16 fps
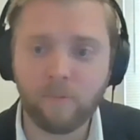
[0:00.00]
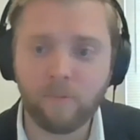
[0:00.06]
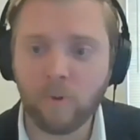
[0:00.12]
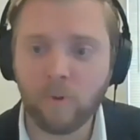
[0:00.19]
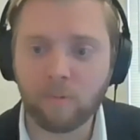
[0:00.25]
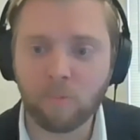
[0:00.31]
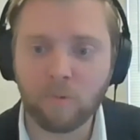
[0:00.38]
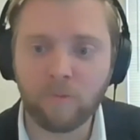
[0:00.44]

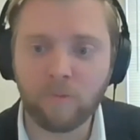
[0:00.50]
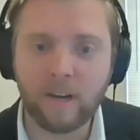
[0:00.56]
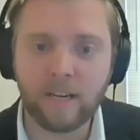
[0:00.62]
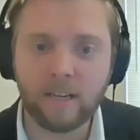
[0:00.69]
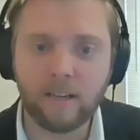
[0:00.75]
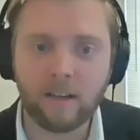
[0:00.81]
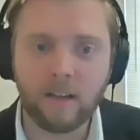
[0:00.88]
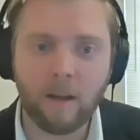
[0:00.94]
we're
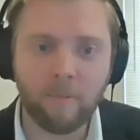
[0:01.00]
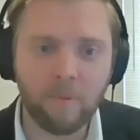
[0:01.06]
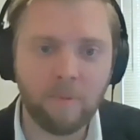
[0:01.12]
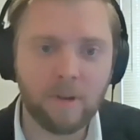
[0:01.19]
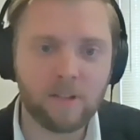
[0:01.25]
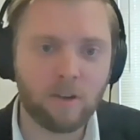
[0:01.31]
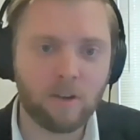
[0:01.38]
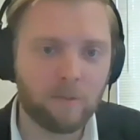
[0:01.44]
running a couple
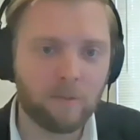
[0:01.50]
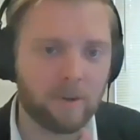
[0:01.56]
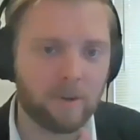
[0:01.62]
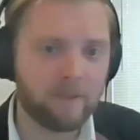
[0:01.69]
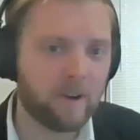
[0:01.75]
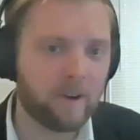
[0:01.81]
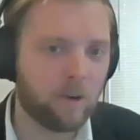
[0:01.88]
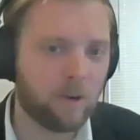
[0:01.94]
minutes over,
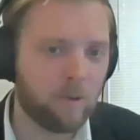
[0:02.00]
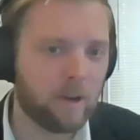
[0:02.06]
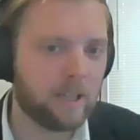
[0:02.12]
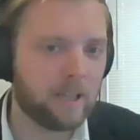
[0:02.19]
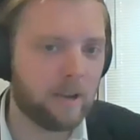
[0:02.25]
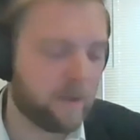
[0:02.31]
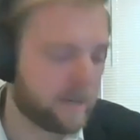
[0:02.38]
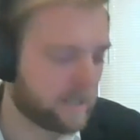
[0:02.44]
but very
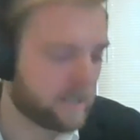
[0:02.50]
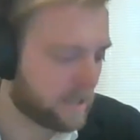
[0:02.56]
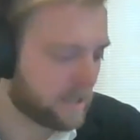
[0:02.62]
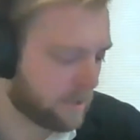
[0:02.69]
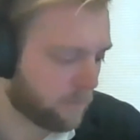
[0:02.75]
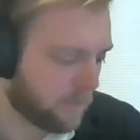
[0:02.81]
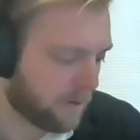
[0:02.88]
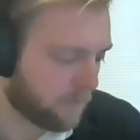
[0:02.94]
quickly I want to
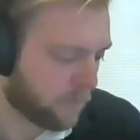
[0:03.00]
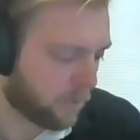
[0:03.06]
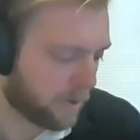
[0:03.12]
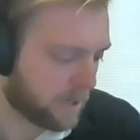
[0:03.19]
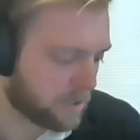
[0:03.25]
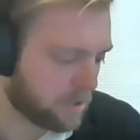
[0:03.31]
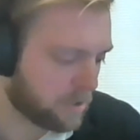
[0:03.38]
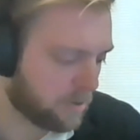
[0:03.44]
touch on one
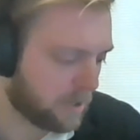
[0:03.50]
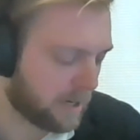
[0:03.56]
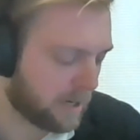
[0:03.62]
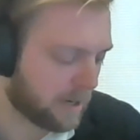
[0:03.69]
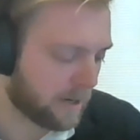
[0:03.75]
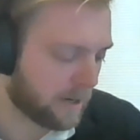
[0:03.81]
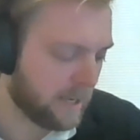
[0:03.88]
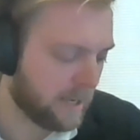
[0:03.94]
more issue
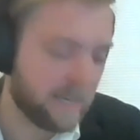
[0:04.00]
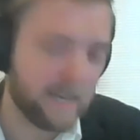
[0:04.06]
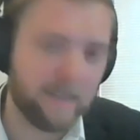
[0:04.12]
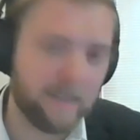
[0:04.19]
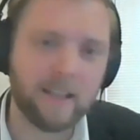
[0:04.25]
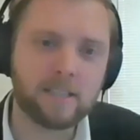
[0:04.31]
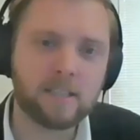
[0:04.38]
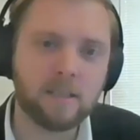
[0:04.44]
here,
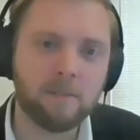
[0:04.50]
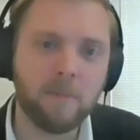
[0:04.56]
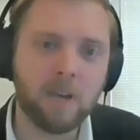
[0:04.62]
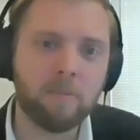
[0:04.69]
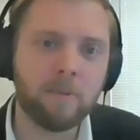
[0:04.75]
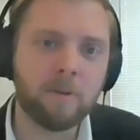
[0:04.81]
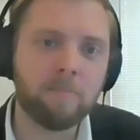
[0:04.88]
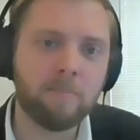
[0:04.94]
and that's the
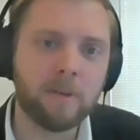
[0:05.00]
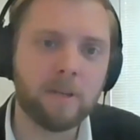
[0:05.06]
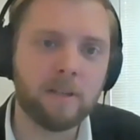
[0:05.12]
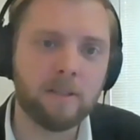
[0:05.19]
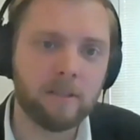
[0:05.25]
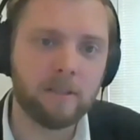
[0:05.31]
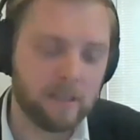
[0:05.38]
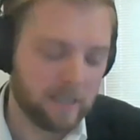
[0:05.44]
minimum
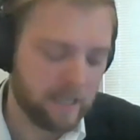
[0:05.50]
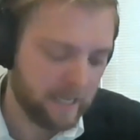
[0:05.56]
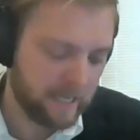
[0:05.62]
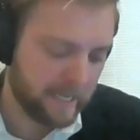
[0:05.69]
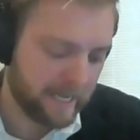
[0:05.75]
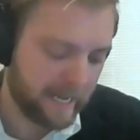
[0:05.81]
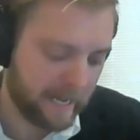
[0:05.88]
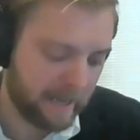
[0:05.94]
bill.
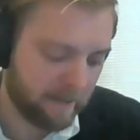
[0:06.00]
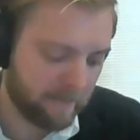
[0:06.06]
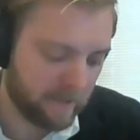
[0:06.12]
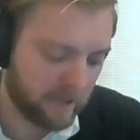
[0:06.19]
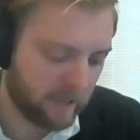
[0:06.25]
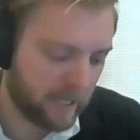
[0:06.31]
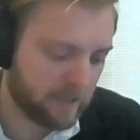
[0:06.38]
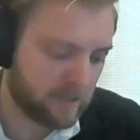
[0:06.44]

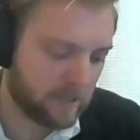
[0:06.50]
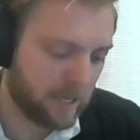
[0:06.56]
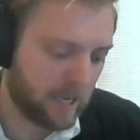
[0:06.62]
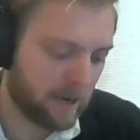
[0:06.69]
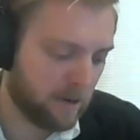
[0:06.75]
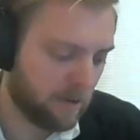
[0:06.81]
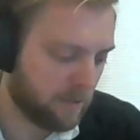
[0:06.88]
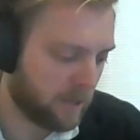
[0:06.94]

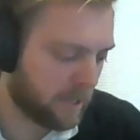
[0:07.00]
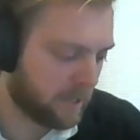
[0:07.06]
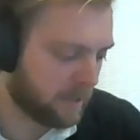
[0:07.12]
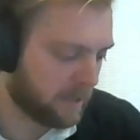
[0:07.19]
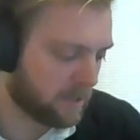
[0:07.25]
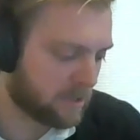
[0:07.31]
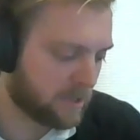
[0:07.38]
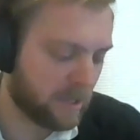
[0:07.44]
Leslie, I know
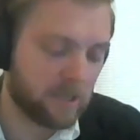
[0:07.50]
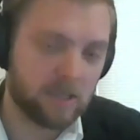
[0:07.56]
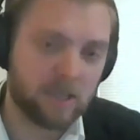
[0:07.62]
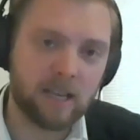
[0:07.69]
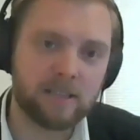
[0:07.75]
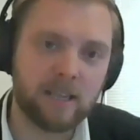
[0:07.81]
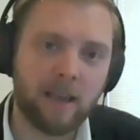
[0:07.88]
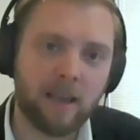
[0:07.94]
that
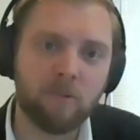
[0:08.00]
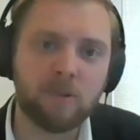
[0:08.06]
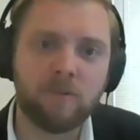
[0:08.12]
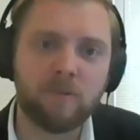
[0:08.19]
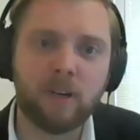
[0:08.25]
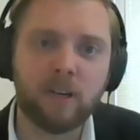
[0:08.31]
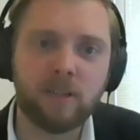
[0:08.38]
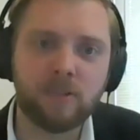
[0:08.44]
CCSA
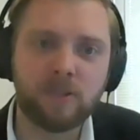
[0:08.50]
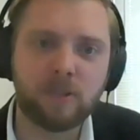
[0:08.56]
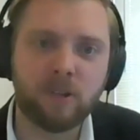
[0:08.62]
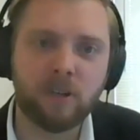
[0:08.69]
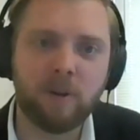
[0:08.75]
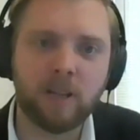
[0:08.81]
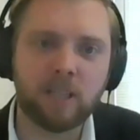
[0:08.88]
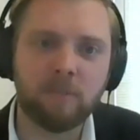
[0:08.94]
was very
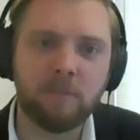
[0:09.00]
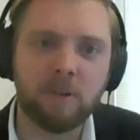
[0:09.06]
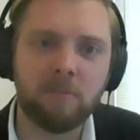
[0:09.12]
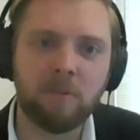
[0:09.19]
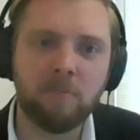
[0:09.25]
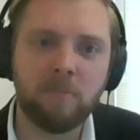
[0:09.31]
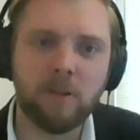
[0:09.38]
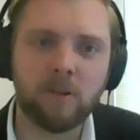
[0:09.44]
concerned about the
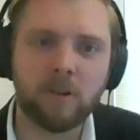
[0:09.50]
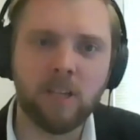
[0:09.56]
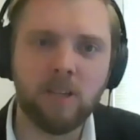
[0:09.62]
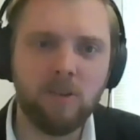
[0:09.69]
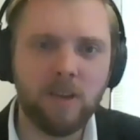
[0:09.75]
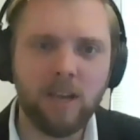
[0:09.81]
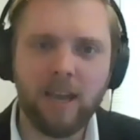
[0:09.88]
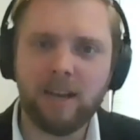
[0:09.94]
minimum bill.
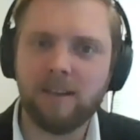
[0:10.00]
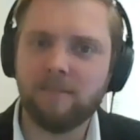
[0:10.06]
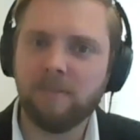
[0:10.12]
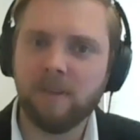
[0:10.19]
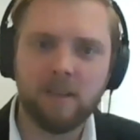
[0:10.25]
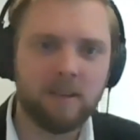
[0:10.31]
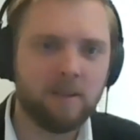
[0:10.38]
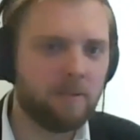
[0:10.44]
Could you kind
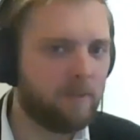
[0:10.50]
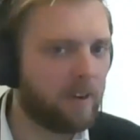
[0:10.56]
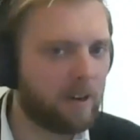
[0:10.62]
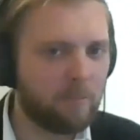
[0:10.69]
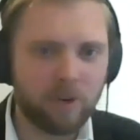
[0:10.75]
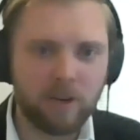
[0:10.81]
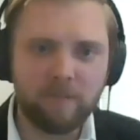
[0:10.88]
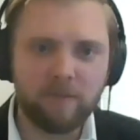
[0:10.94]
of
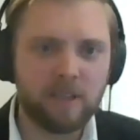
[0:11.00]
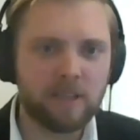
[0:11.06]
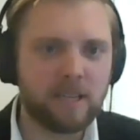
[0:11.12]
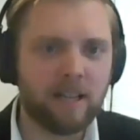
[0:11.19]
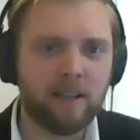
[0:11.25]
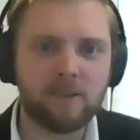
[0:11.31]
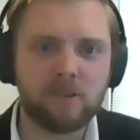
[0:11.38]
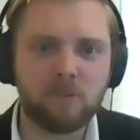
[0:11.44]
very briefly
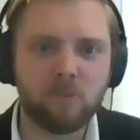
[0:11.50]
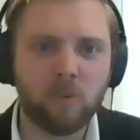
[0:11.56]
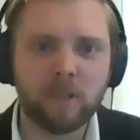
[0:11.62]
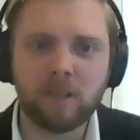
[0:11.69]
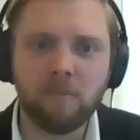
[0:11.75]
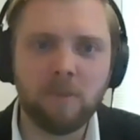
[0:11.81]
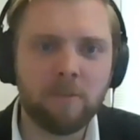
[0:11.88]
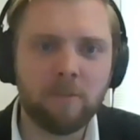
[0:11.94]
tell us
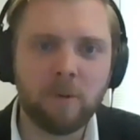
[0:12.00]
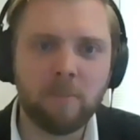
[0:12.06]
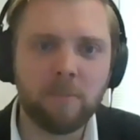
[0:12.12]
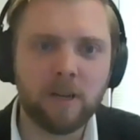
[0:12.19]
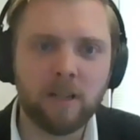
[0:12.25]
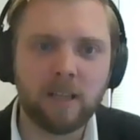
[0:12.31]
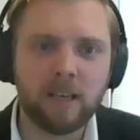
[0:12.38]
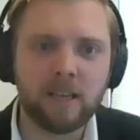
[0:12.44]
what the minimum
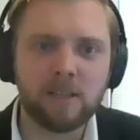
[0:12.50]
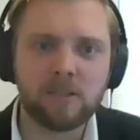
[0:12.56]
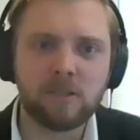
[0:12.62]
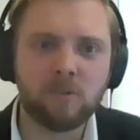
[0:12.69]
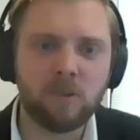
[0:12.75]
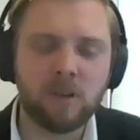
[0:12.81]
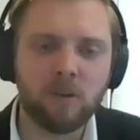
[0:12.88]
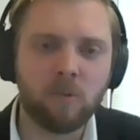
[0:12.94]
bill
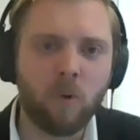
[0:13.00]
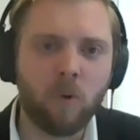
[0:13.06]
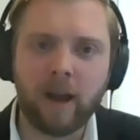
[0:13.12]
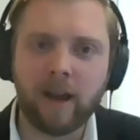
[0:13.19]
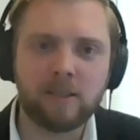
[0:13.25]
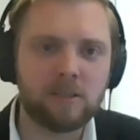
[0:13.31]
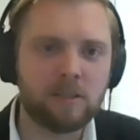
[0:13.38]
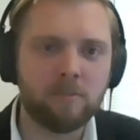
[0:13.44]
is and
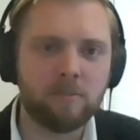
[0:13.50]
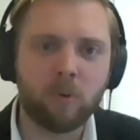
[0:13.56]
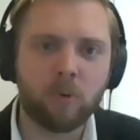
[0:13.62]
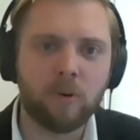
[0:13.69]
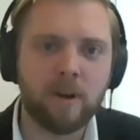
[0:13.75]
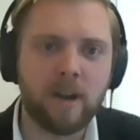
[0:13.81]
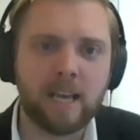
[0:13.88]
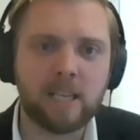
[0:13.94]
why it's an
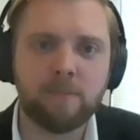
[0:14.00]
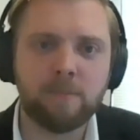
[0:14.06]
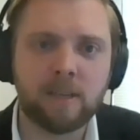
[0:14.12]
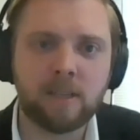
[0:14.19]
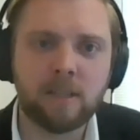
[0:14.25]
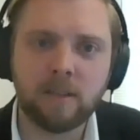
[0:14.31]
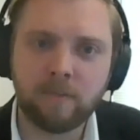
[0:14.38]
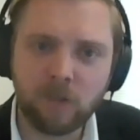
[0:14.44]
important
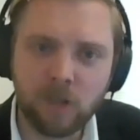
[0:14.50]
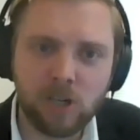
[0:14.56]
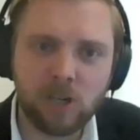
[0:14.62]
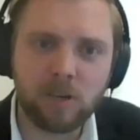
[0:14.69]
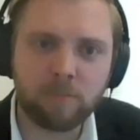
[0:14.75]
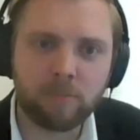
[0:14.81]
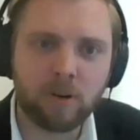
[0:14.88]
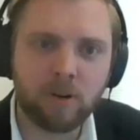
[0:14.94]
aspect of the
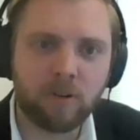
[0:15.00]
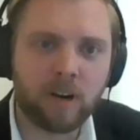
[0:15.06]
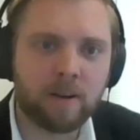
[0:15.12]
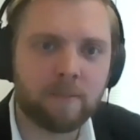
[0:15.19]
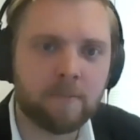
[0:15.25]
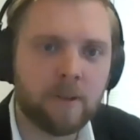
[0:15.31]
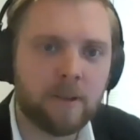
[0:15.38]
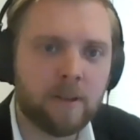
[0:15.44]
Virginia
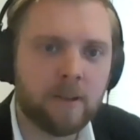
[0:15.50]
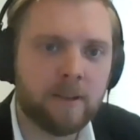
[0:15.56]
program?